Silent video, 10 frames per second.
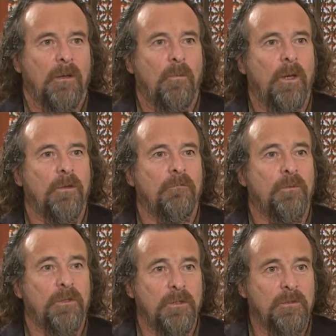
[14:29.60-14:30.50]
what you've
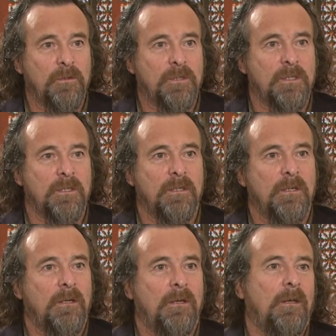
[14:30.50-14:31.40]
produced,
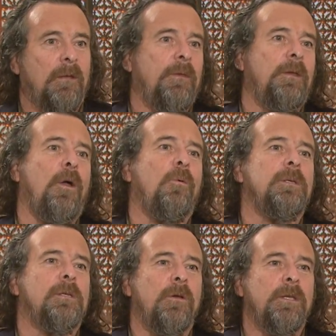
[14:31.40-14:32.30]
then no
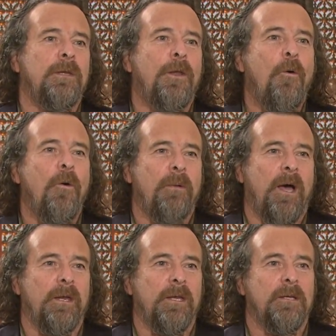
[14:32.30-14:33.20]
one's going to know
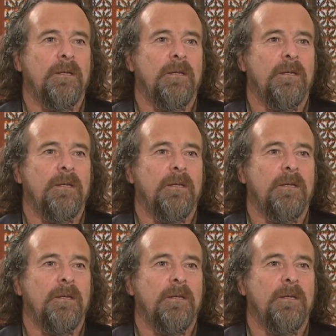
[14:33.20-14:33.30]
about it.